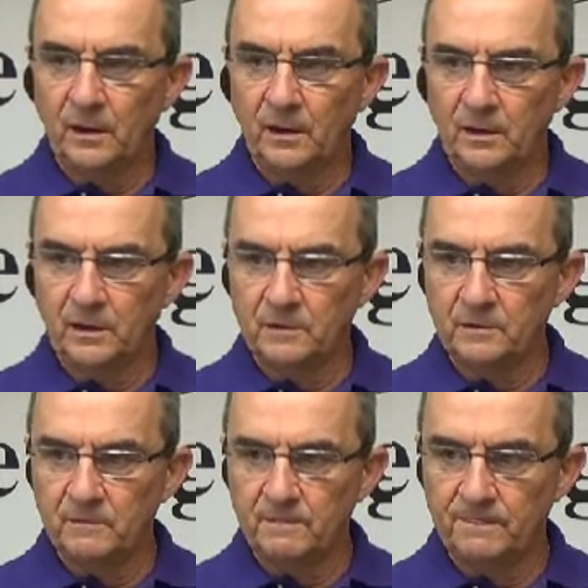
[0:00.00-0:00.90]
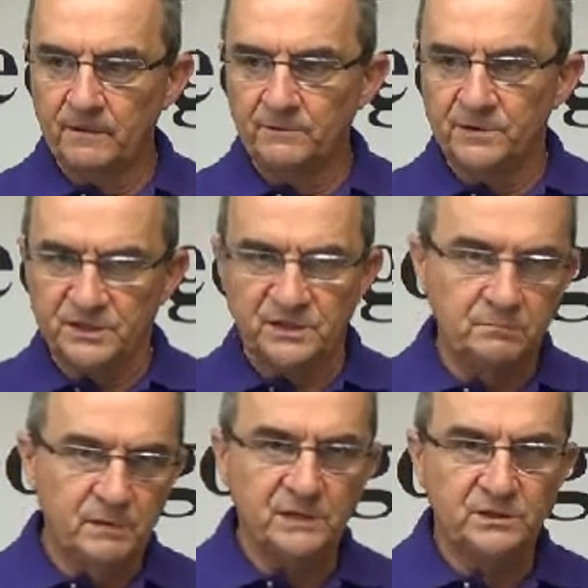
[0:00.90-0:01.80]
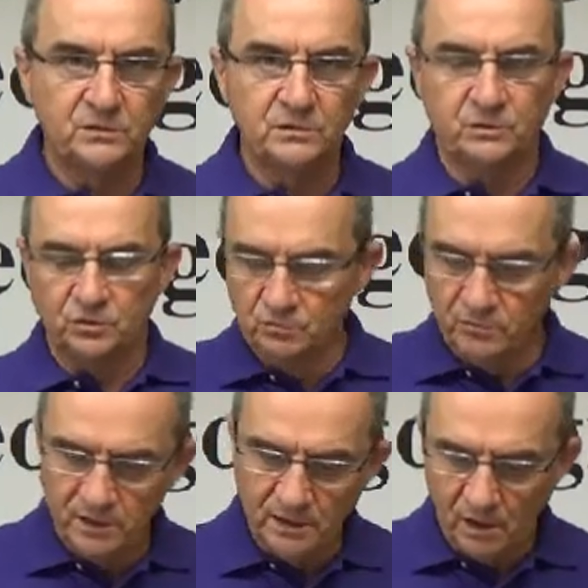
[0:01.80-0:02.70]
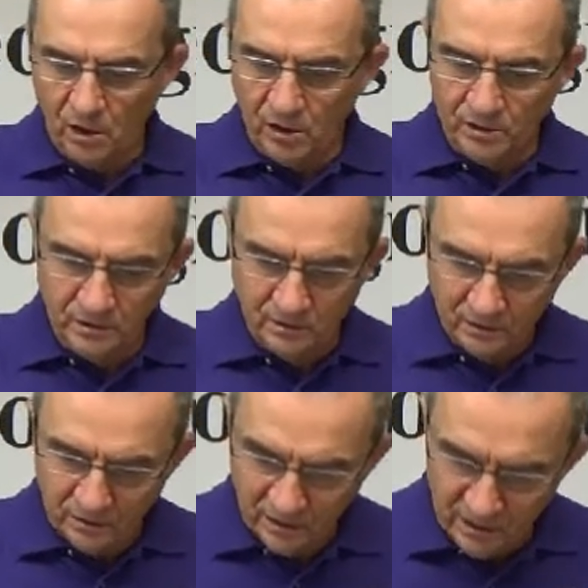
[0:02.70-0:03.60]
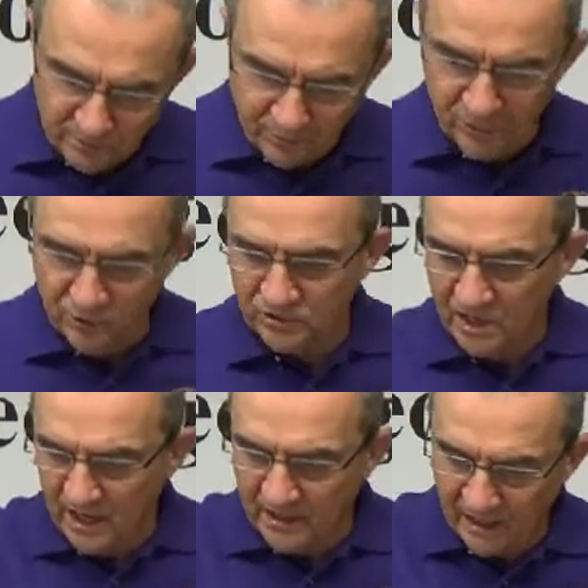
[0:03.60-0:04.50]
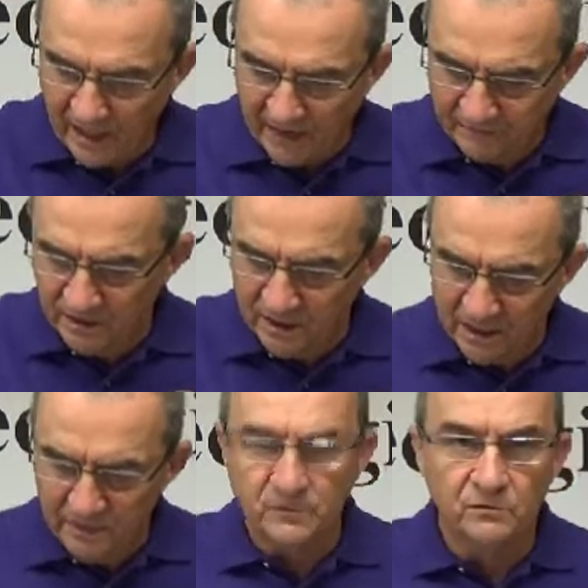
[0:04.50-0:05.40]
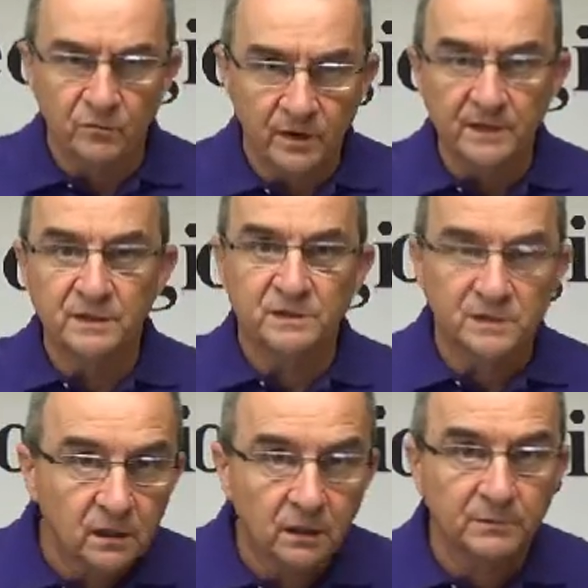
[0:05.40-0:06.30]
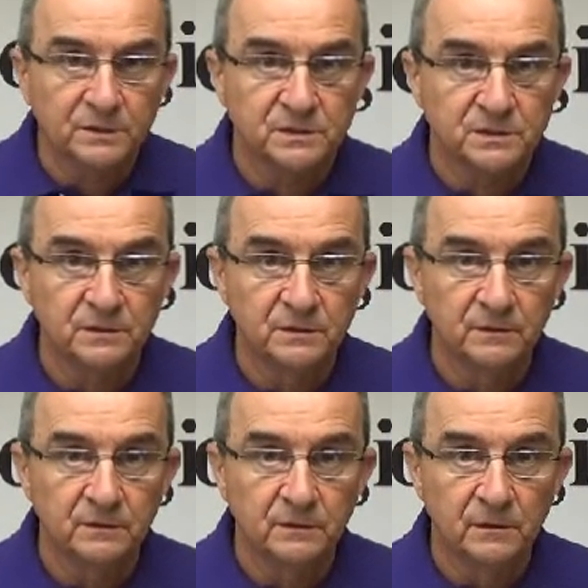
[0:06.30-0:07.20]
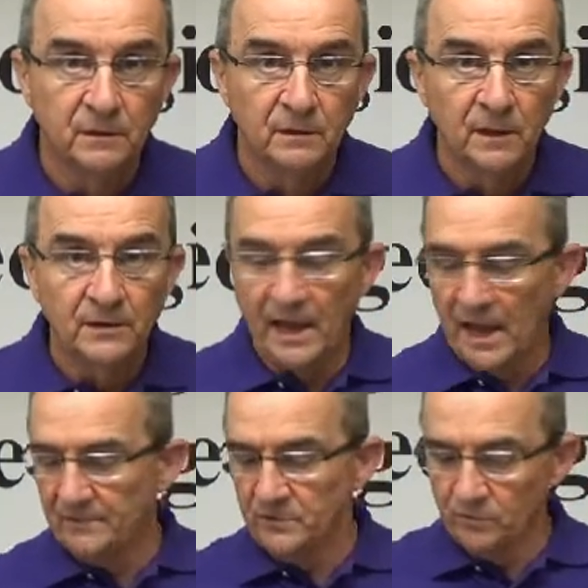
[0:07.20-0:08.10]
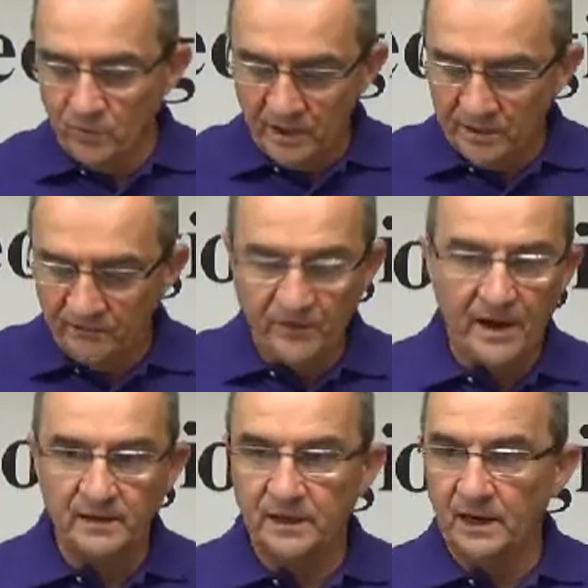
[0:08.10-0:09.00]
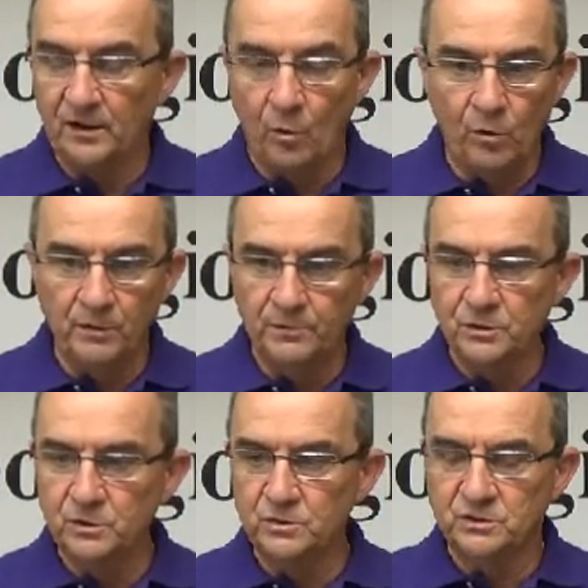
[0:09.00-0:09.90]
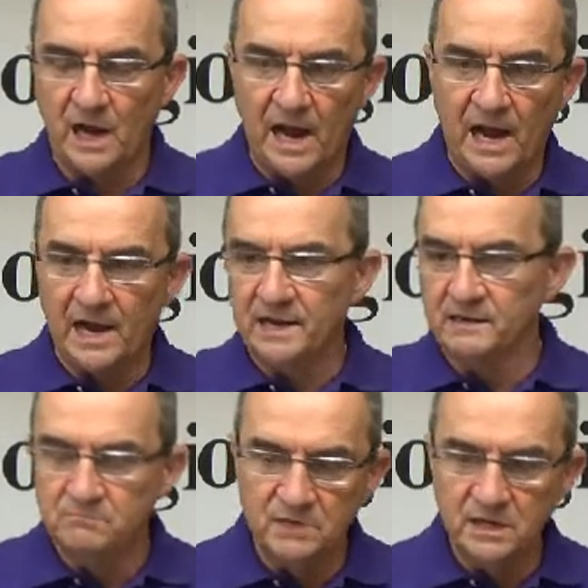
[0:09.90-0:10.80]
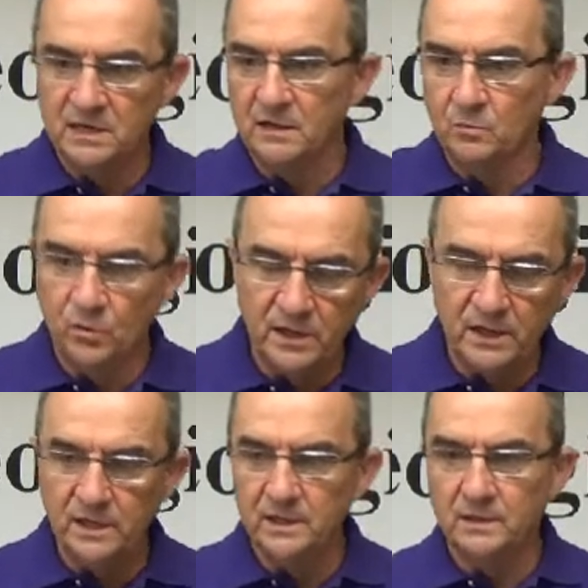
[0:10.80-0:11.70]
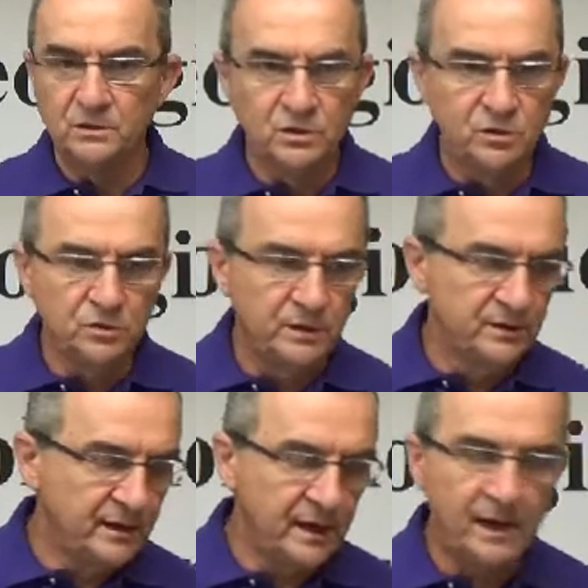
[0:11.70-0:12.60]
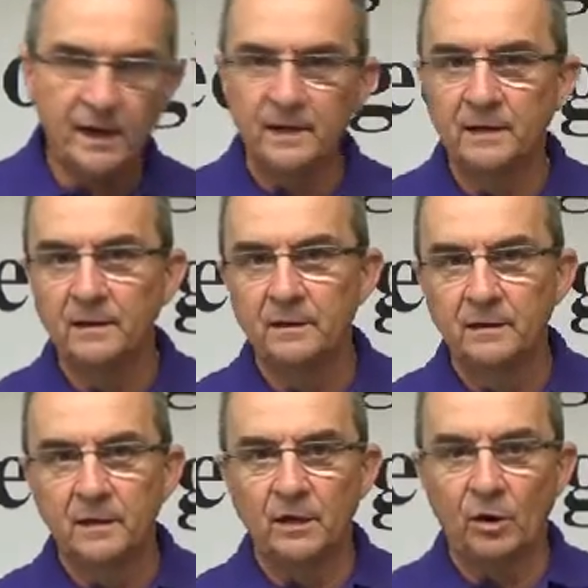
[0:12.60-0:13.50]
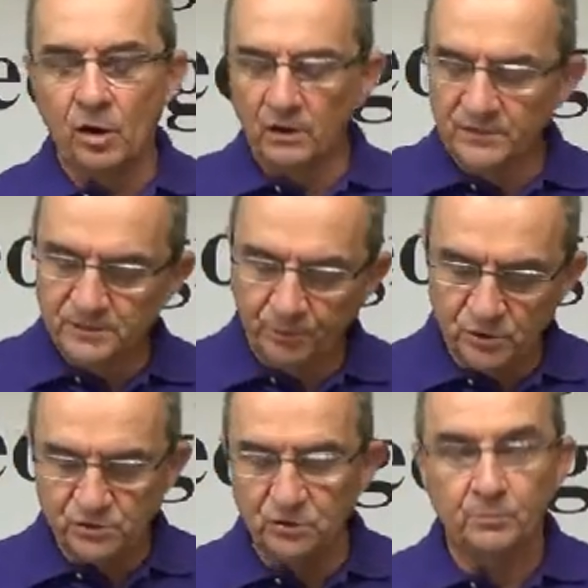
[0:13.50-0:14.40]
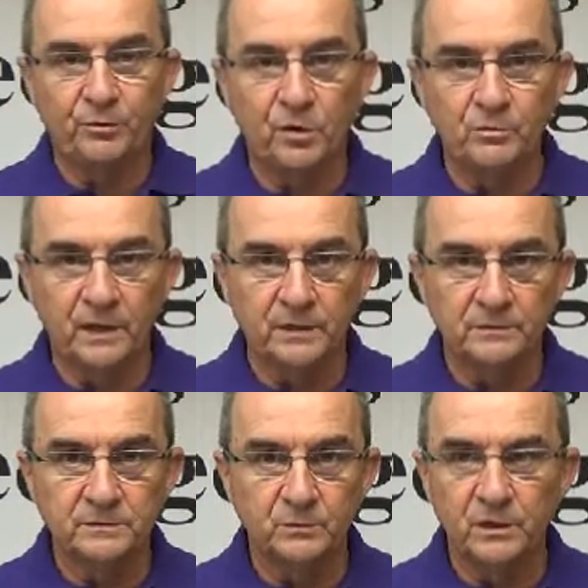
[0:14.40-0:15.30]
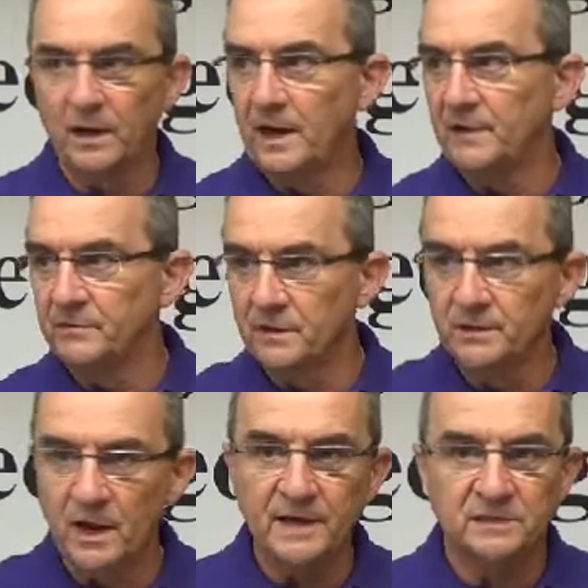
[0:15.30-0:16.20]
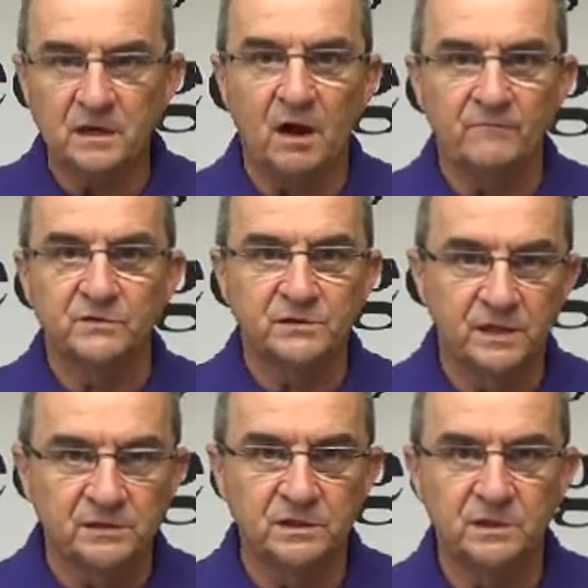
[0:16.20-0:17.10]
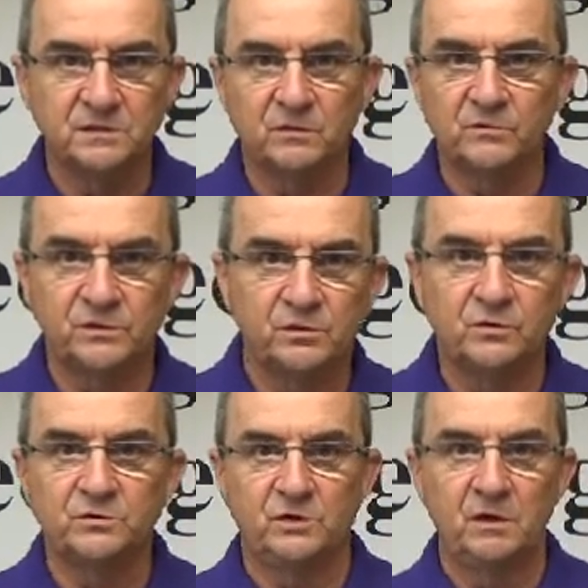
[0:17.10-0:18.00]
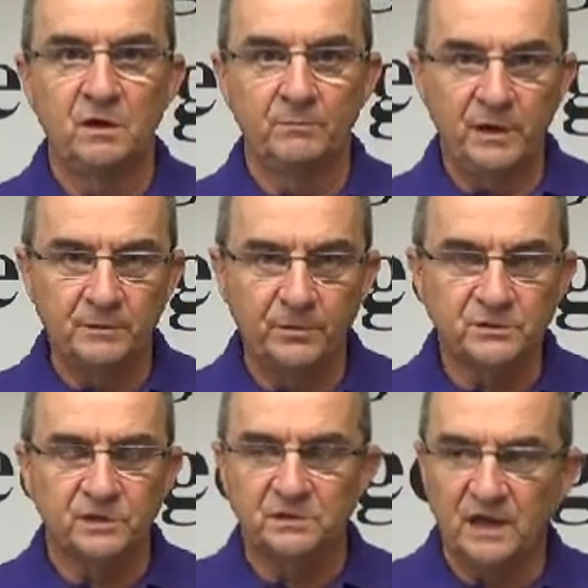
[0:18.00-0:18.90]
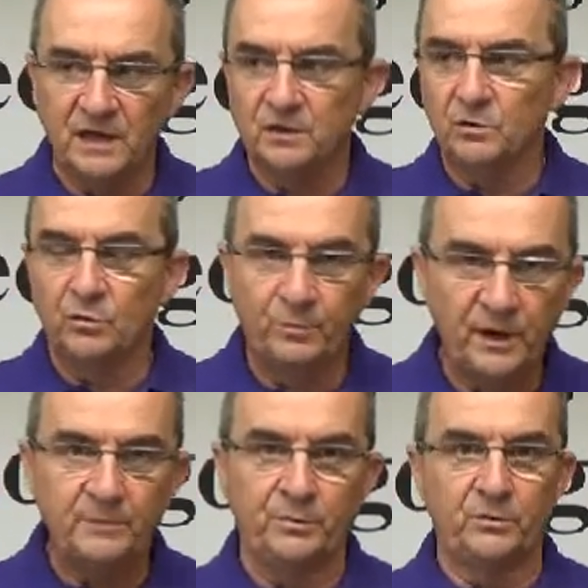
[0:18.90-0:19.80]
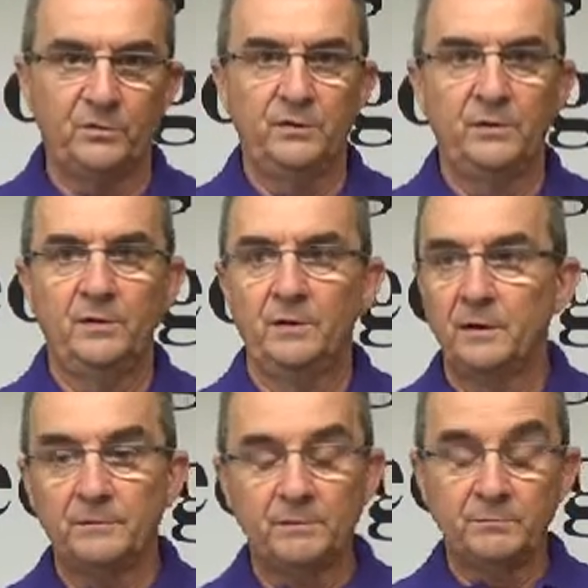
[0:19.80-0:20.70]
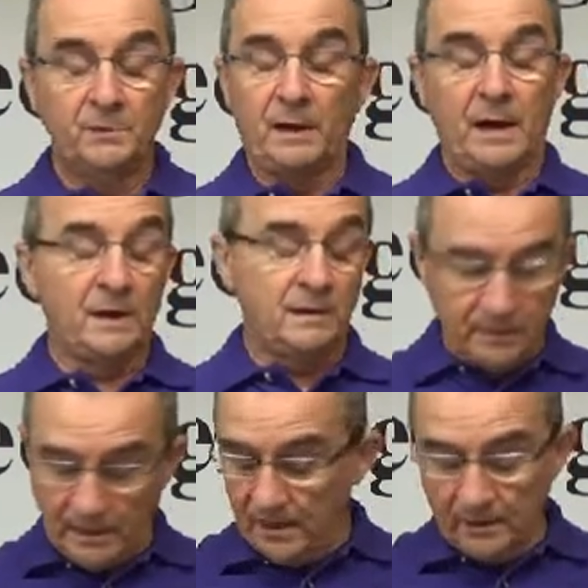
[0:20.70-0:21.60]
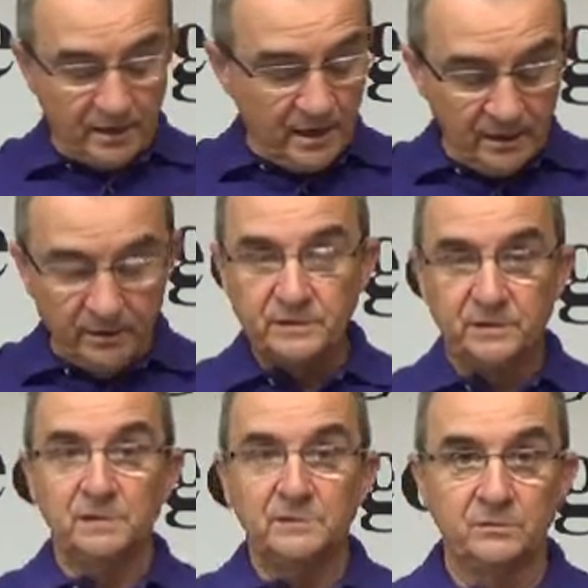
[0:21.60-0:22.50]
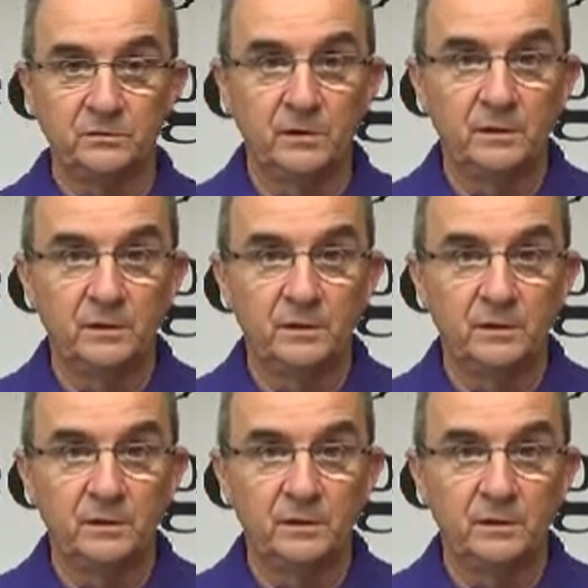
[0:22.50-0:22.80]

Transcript: uh, this semester to me on Hebrews, and they haven't even read the syllabus. They haven't read the fact that I don't want them to use I and me and we and you and they and all these personal pronouns. We're not having a nice conversation. It's a research paper. It's a technical paper. I, I guarantee you